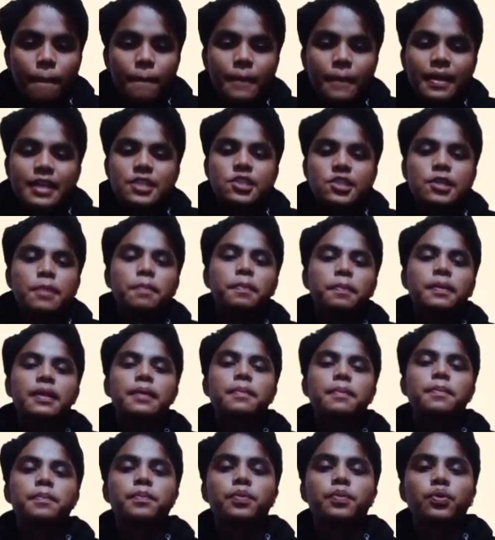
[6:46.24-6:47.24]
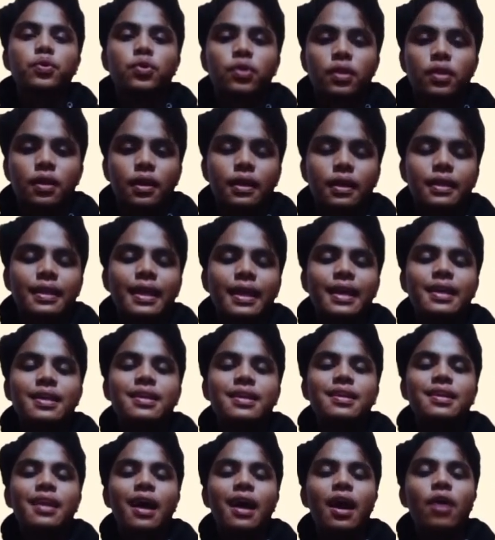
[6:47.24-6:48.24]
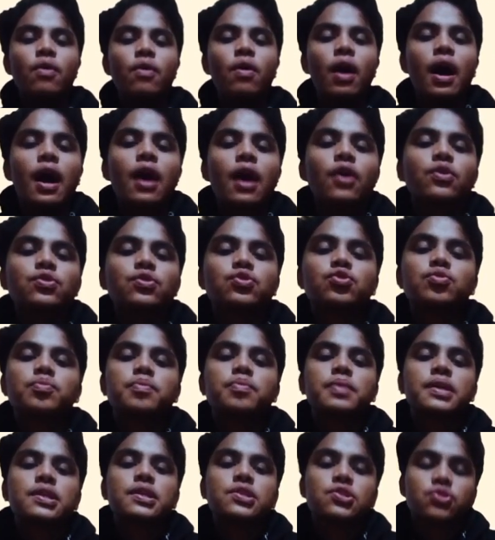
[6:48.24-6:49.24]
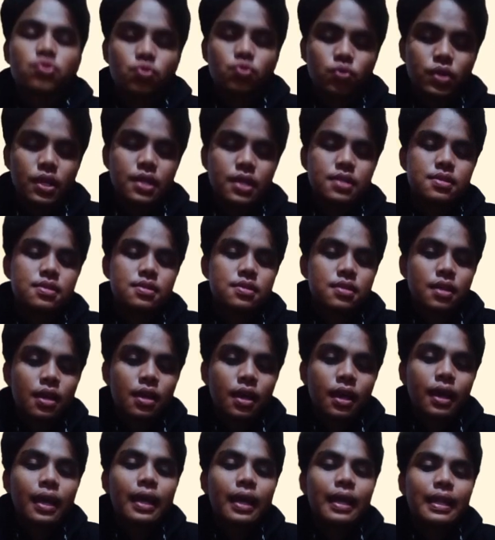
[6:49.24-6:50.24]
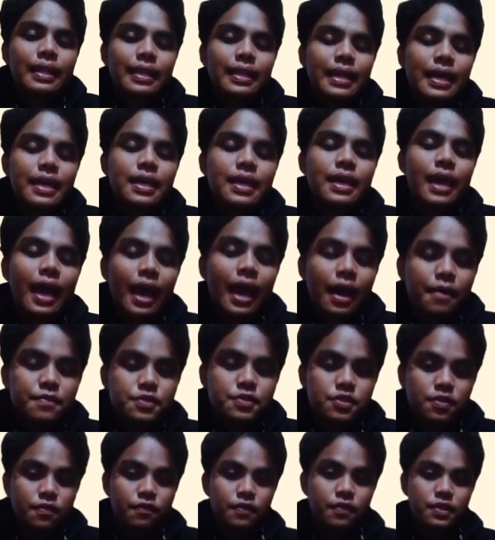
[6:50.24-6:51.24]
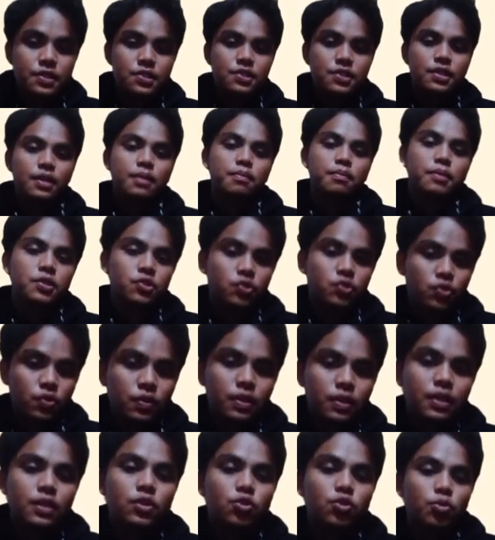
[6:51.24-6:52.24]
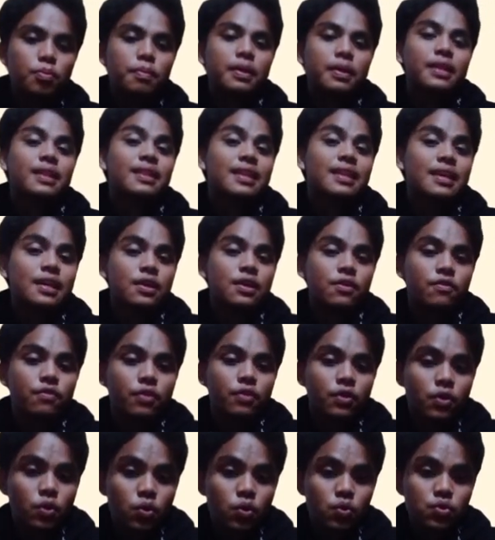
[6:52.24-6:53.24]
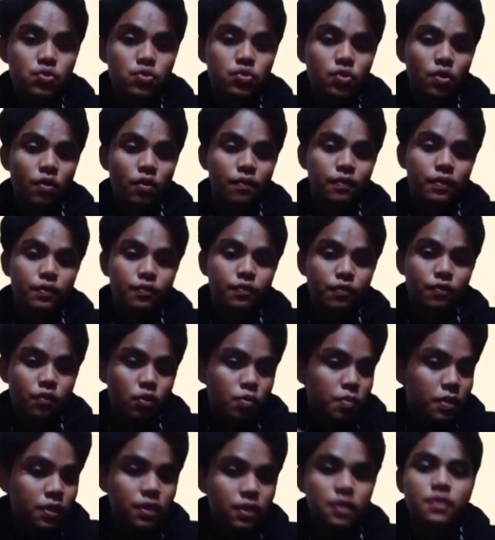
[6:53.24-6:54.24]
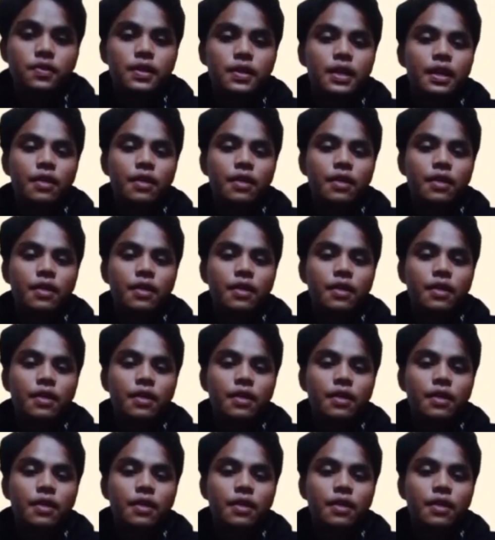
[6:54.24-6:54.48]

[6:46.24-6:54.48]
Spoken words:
simply put, they know how to be students. They have sufficient maturity to meet the rigors of a formal learning